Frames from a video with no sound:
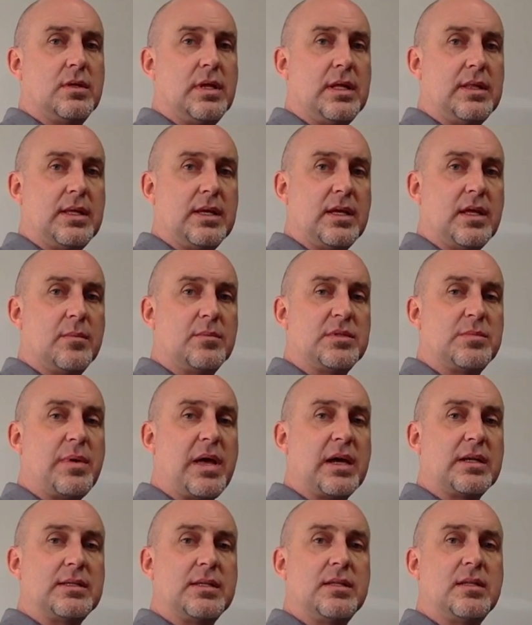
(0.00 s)
and then comes
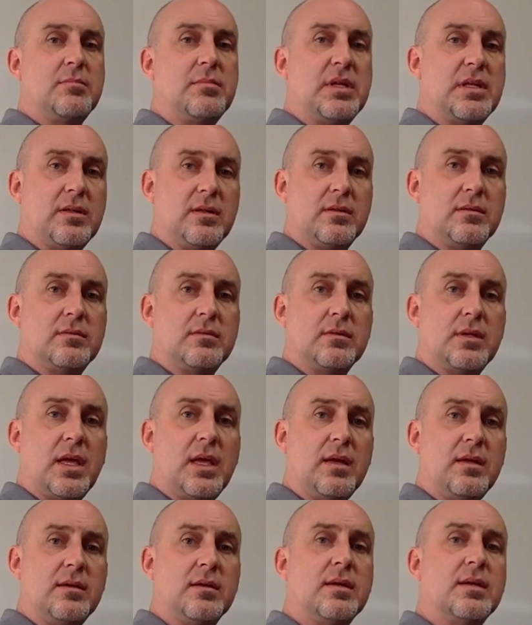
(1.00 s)
back to the middle,
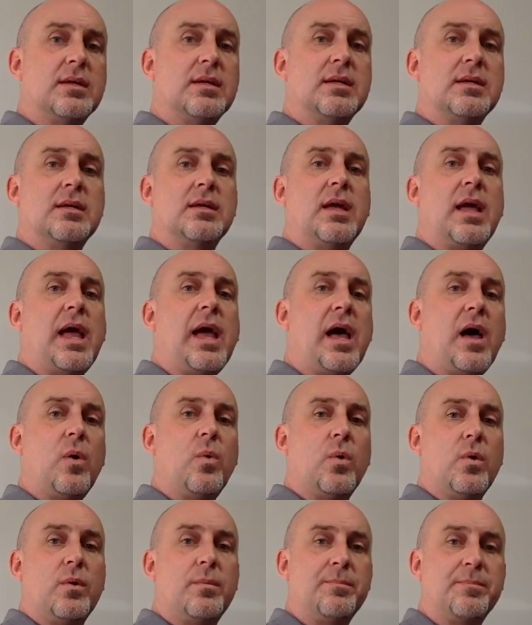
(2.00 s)
okay?
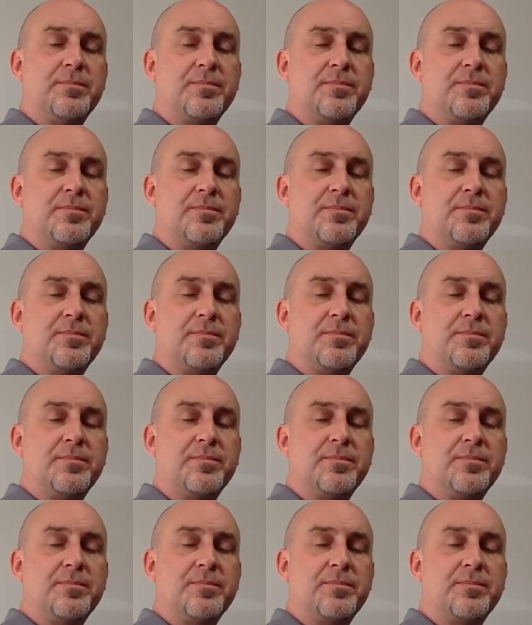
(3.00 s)
Hour.